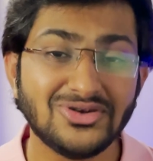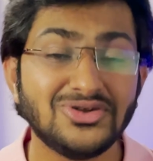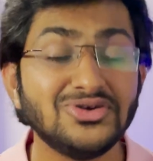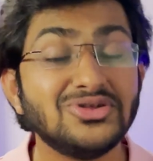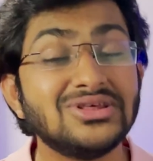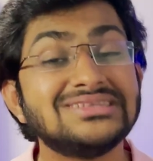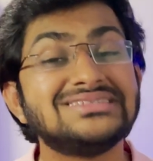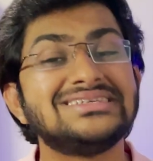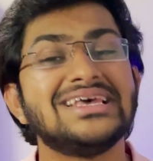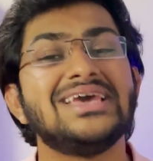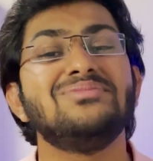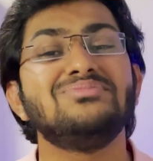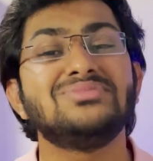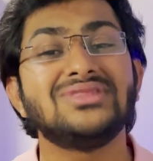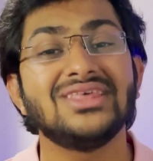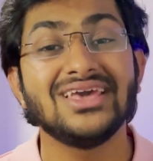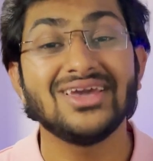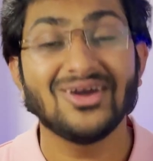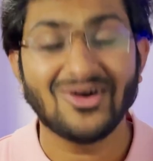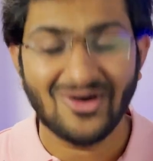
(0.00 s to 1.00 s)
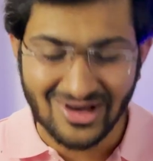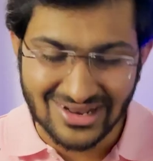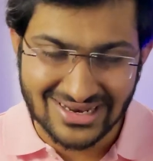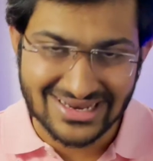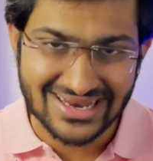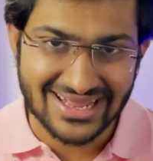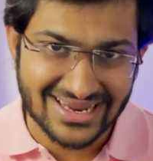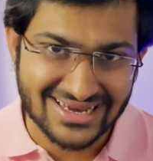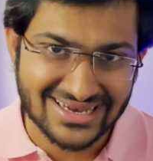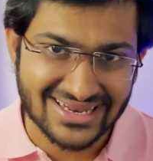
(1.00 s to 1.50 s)
do the same thing on
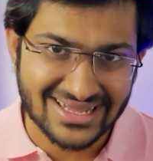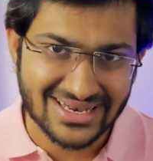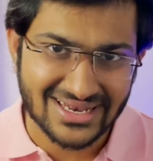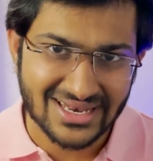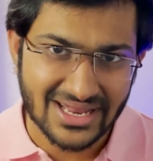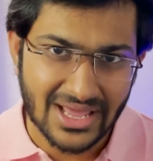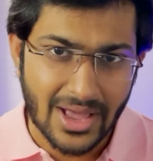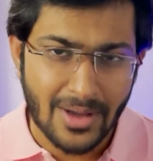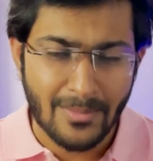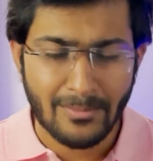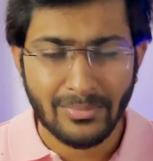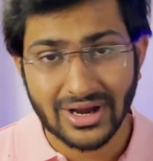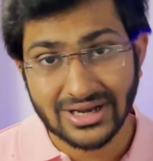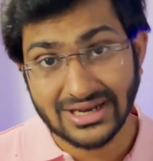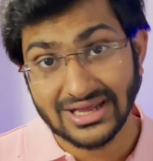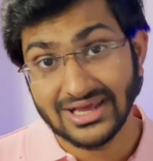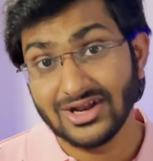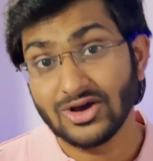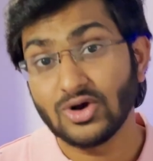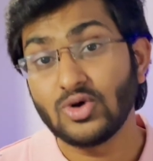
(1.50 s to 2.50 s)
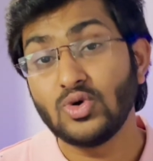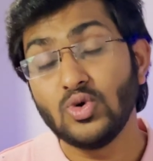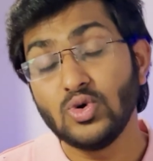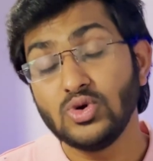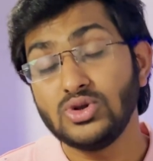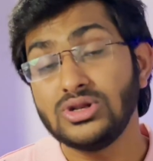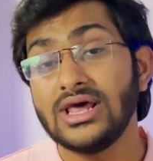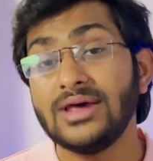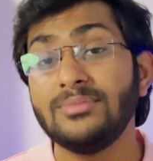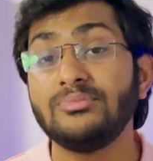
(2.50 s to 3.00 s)
LinkedIn, but in a
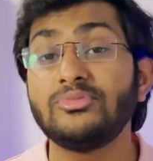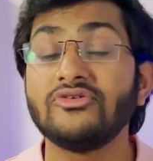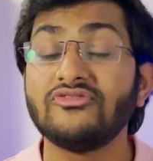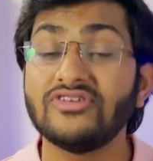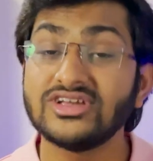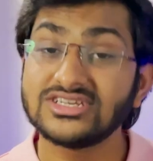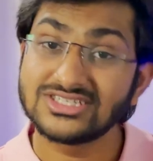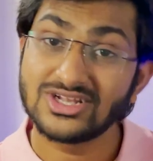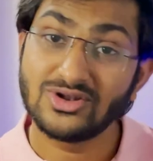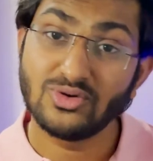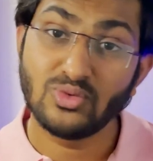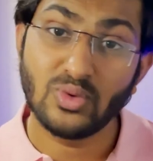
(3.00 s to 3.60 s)
cool and professional